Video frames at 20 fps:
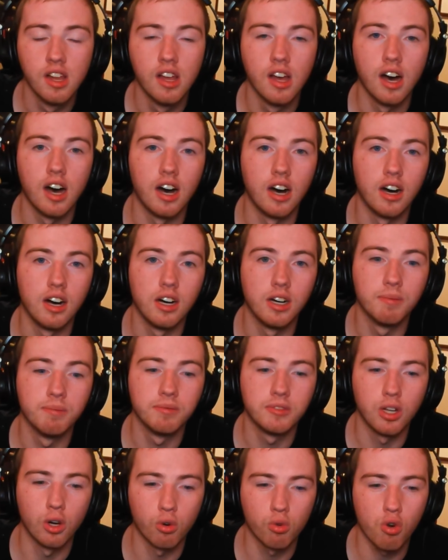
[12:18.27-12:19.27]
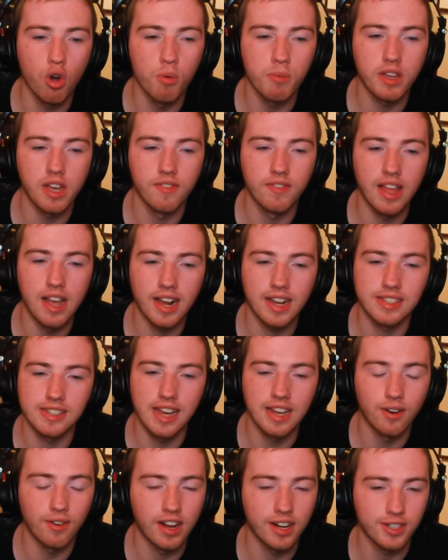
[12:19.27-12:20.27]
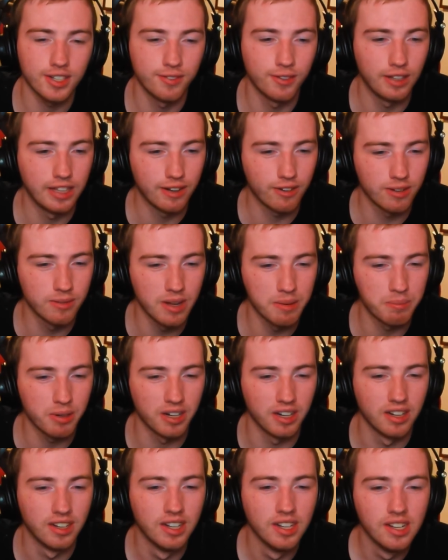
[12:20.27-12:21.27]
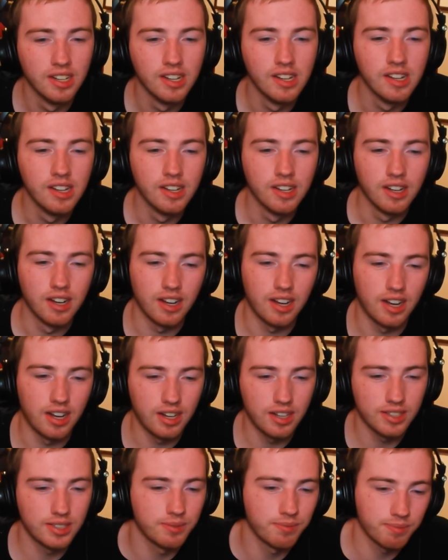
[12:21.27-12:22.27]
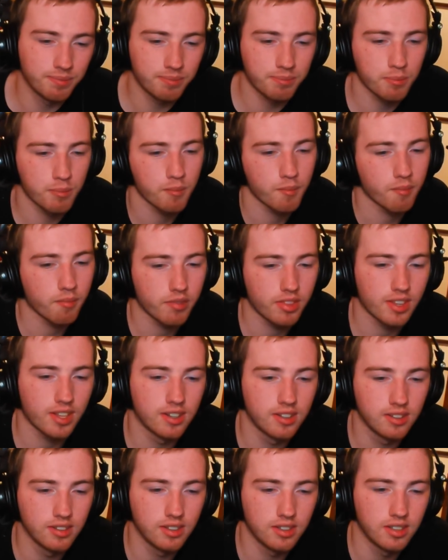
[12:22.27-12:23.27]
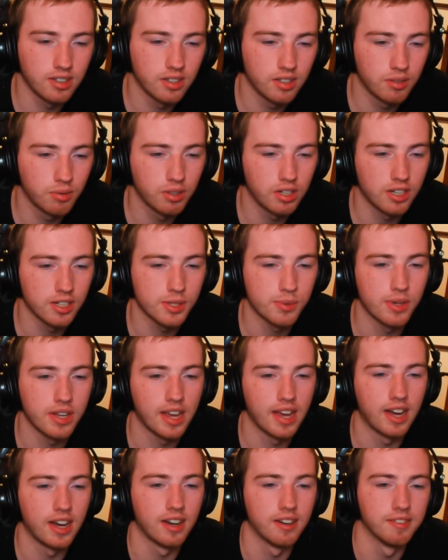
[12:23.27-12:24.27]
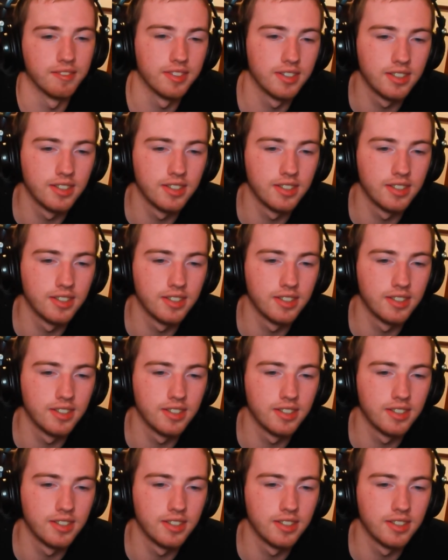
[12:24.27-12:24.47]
don't quote me on that because I don't actually fully remember. What else we have?